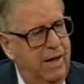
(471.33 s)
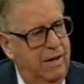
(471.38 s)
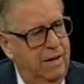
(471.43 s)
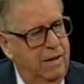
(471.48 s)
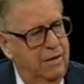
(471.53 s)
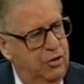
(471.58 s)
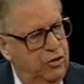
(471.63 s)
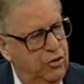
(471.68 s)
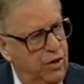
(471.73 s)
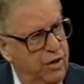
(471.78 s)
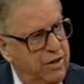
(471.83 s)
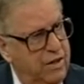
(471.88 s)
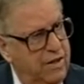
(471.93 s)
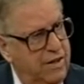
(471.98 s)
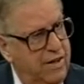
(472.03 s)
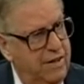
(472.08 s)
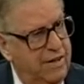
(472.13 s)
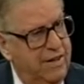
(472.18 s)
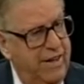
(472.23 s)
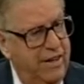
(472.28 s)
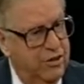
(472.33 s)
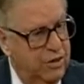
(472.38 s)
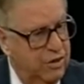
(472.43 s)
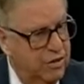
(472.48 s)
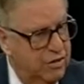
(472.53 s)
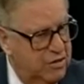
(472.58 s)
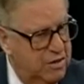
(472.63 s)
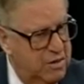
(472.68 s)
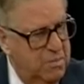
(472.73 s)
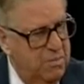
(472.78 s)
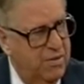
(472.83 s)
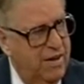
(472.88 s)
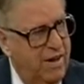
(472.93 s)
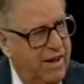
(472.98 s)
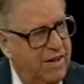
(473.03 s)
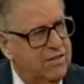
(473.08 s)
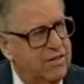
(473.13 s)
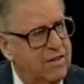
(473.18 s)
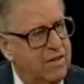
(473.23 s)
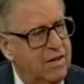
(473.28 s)
and join the delegation to
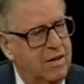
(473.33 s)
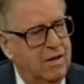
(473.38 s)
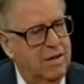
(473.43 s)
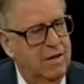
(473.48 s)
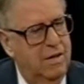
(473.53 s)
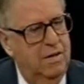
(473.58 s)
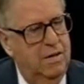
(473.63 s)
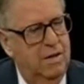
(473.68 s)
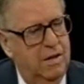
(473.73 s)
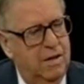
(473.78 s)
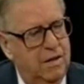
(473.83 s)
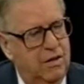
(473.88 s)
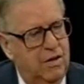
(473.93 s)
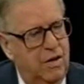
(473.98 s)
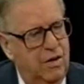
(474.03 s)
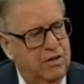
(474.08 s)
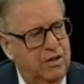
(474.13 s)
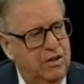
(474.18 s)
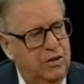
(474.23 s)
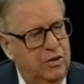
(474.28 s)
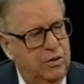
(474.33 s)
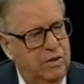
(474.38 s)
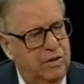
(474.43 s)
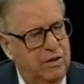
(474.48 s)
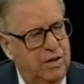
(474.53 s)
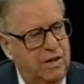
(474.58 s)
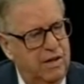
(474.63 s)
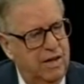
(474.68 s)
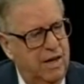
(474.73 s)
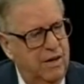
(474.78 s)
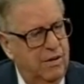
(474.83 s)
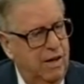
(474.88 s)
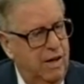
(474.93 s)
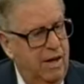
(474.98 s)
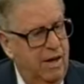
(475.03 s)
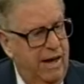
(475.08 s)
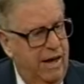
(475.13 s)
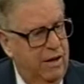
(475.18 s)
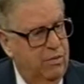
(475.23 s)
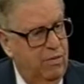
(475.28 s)
symbolize continuity. Now,
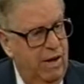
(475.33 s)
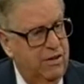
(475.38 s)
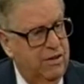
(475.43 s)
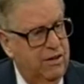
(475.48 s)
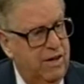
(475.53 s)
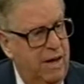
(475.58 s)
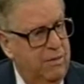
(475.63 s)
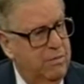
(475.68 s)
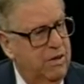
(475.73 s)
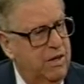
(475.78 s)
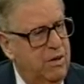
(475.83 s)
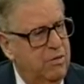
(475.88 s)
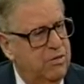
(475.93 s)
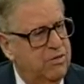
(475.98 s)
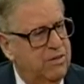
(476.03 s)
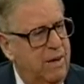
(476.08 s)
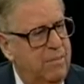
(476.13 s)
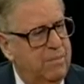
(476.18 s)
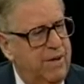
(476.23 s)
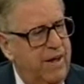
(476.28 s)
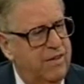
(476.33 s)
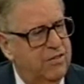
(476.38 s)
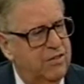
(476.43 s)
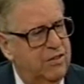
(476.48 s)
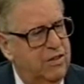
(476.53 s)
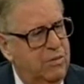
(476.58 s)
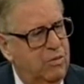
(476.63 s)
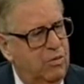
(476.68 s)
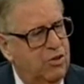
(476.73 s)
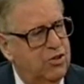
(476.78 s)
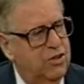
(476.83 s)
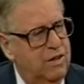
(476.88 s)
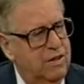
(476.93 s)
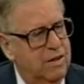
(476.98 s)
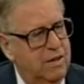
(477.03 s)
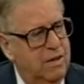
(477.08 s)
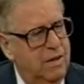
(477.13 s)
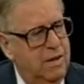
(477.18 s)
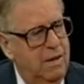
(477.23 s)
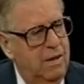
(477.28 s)
at one time when he was ambassador in
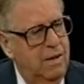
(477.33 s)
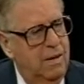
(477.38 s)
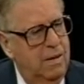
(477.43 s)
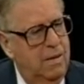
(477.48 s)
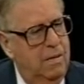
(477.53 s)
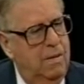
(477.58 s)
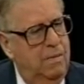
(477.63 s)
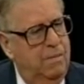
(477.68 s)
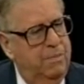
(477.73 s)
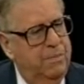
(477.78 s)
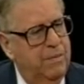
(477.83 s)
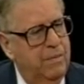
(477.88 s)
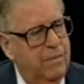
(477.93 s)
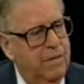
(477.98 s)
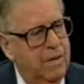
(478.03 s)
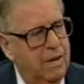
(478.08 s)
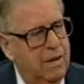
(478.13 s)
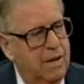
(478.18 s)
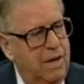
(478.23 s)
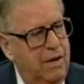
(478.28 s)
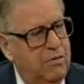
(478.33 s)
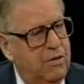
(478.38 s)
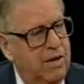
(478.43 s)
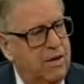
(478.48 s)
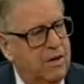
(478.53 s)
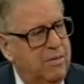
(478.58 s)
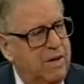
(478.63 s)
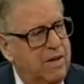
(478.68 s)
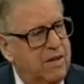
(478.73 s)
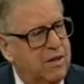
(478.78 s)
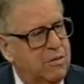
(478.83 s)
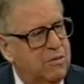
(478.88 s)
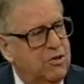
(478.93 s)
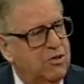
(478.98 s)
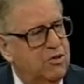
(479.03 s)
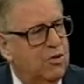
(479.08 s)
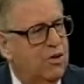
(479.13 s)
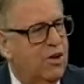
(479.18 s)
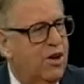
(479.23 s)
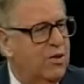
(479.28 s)
Washington, he recommended that we
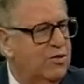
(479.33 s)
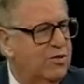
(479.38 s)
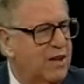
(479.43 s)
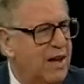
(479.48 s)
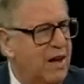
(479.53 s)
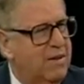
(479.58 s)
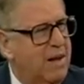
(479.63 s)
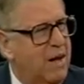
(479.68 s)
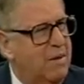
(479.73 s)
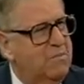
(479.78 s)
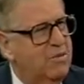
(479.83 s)
should close down our